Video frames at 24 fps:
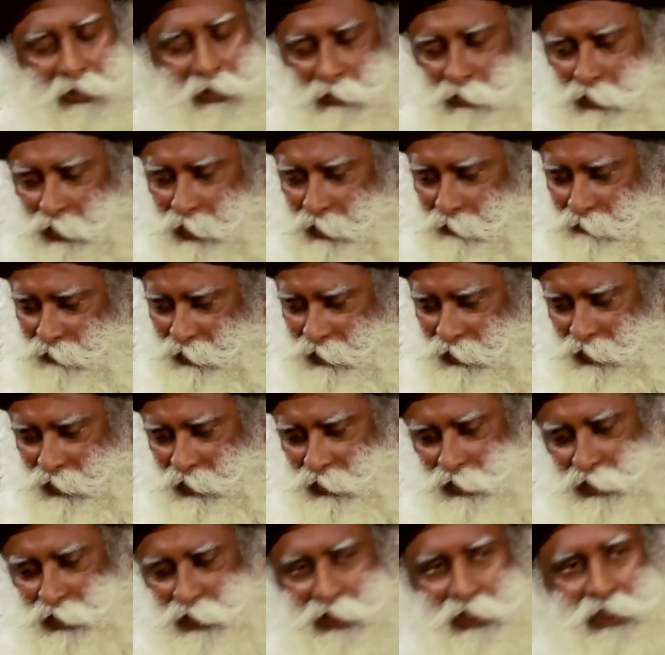Oh, every
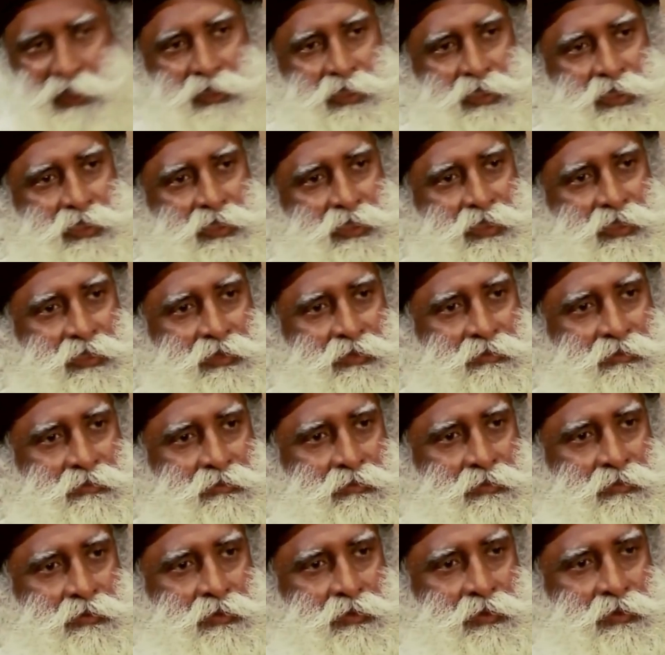creature eats,
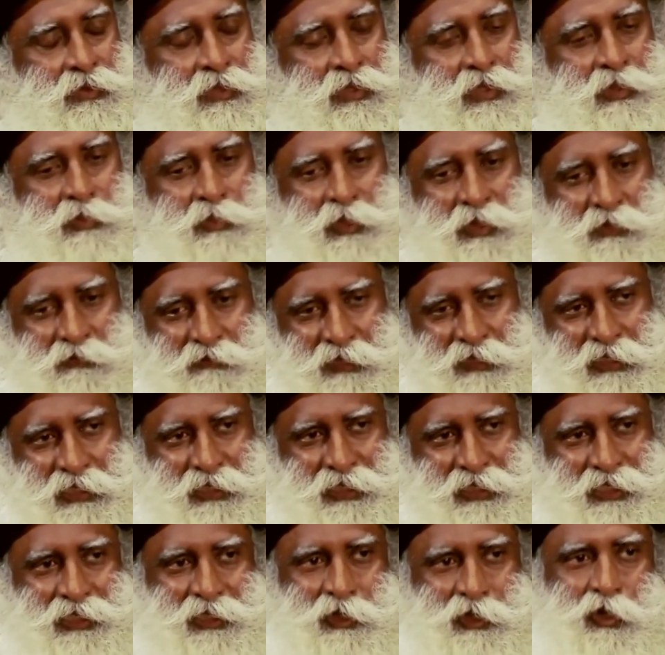but we
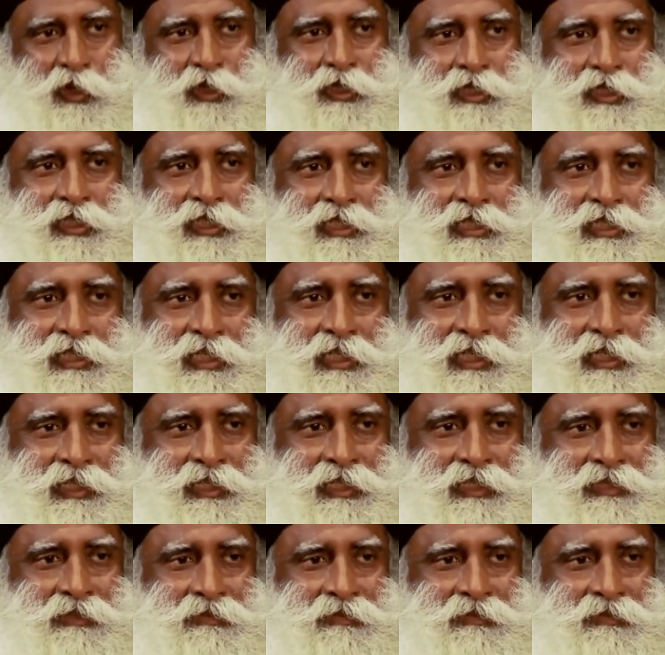can eat consciously.